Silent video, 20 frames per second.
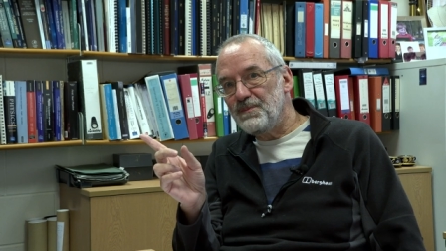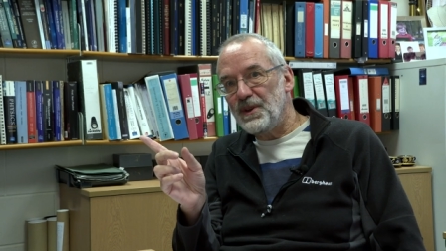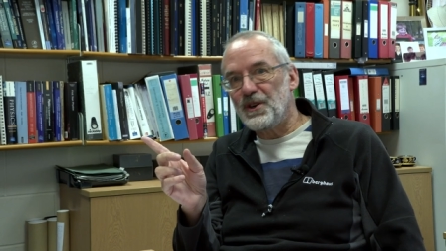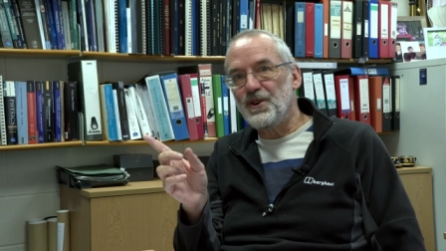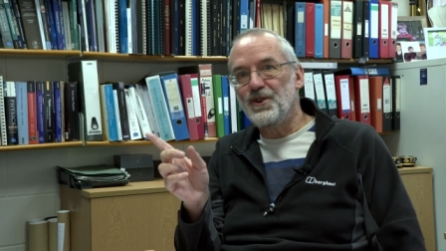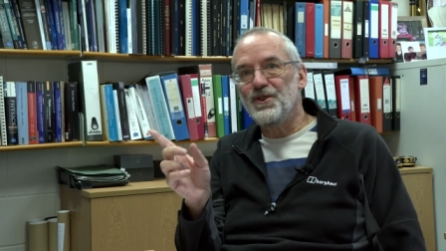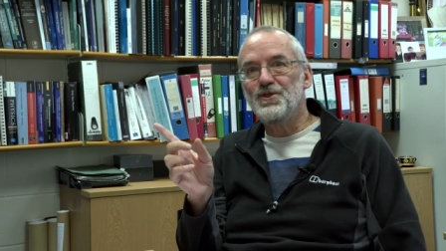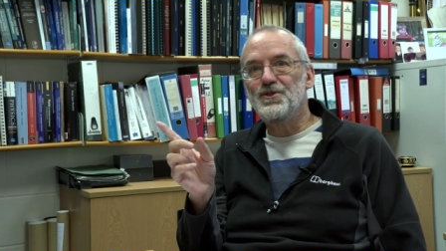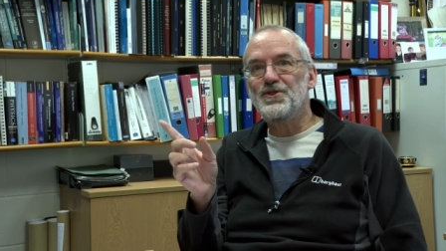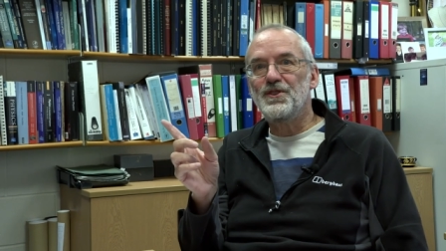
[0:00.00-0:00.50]

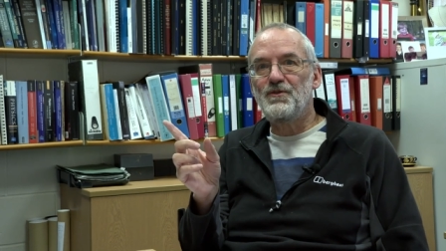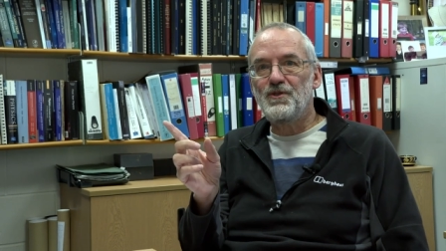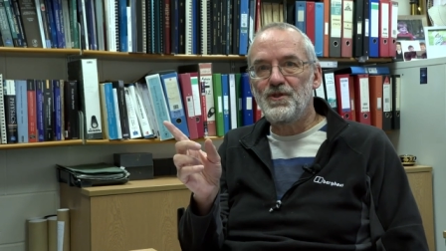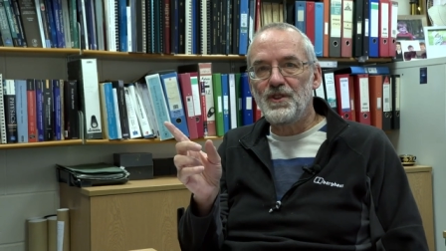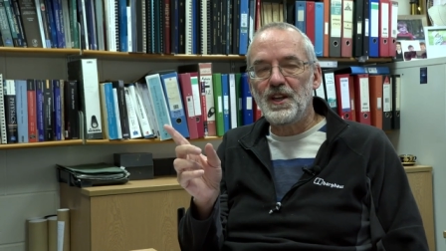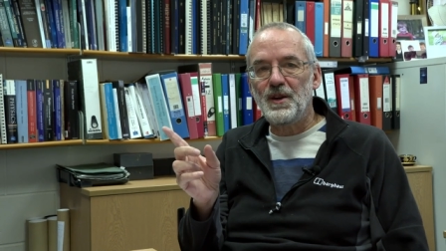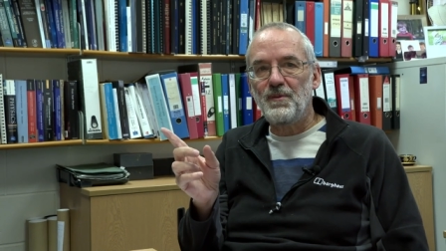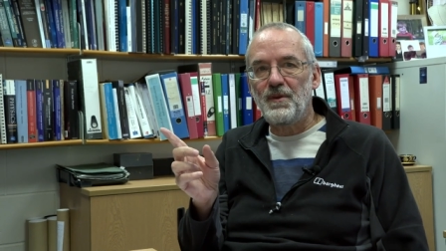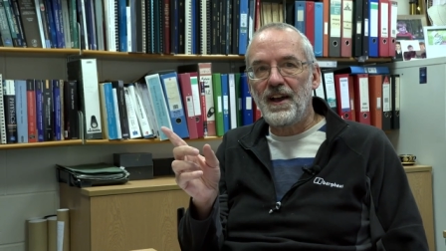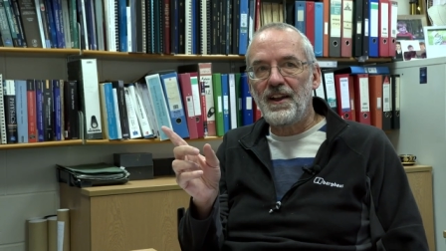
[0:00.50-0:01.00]
Because if you
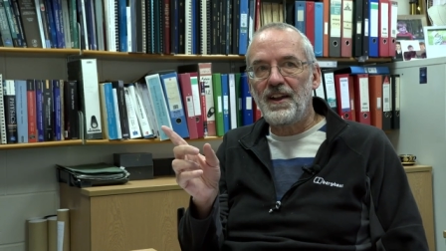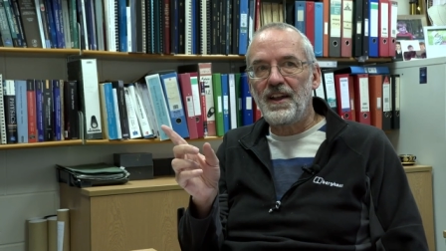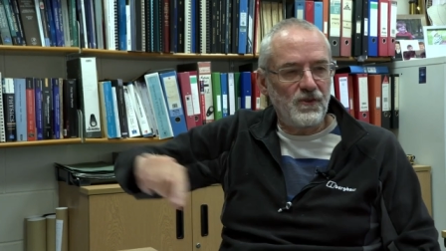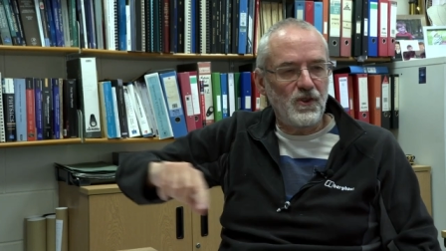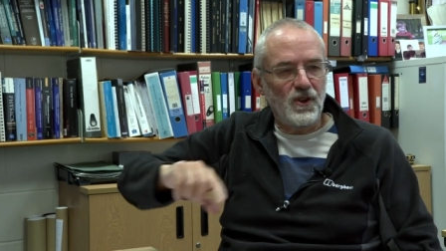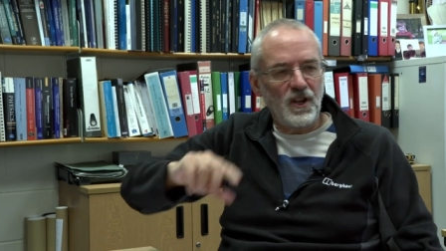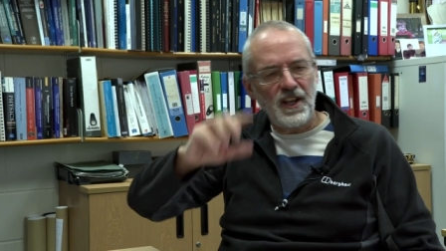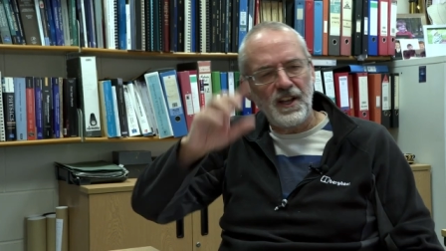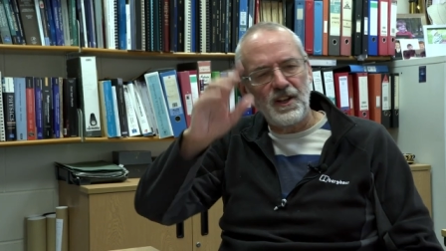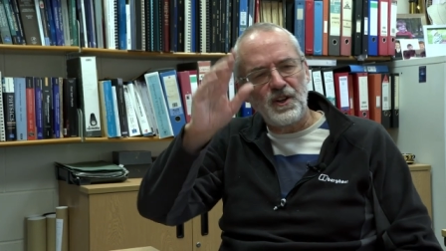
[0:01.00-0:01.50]
think about it, if
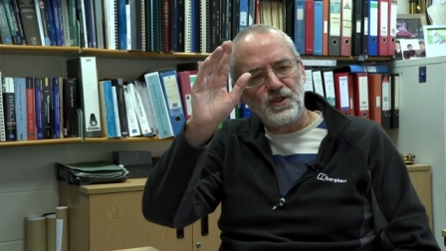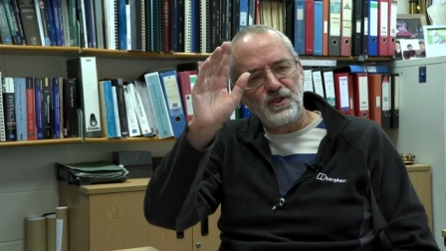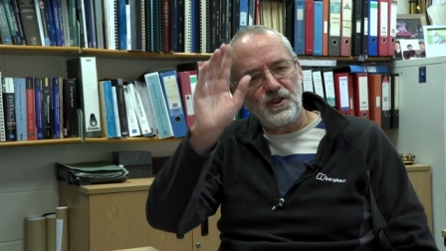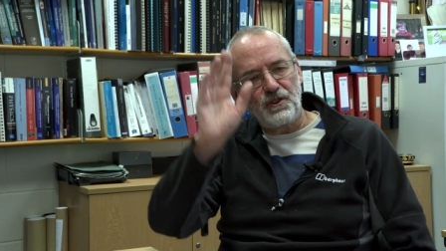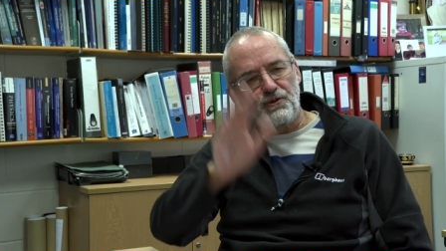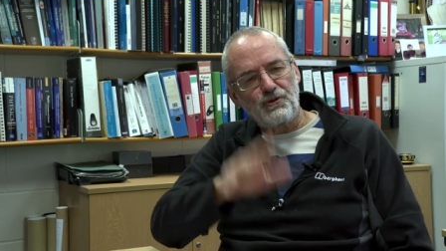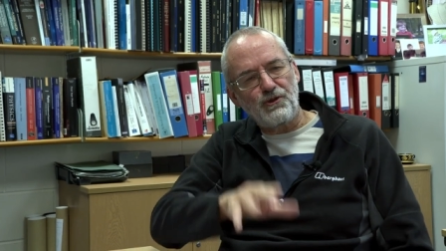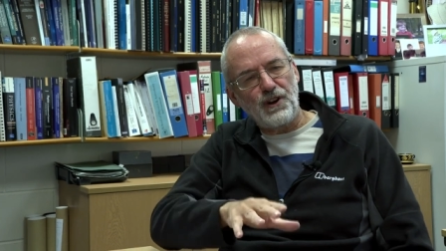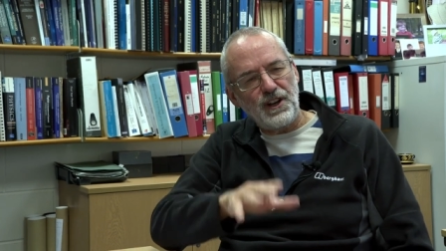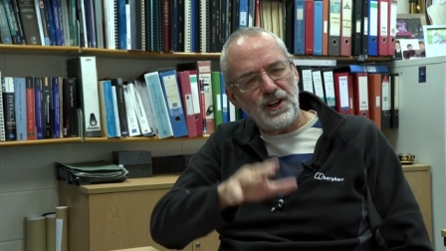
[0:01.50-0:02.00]
you're lying on your
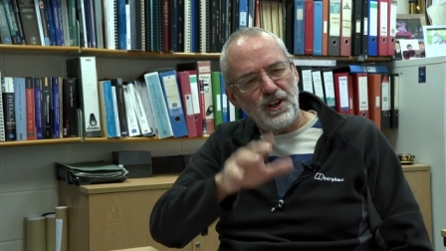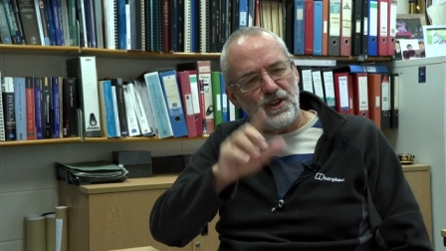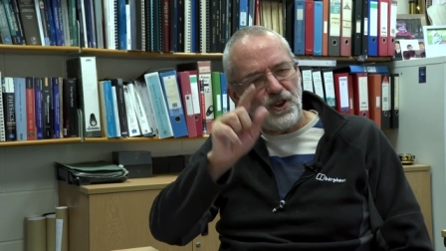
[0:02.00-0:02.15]
front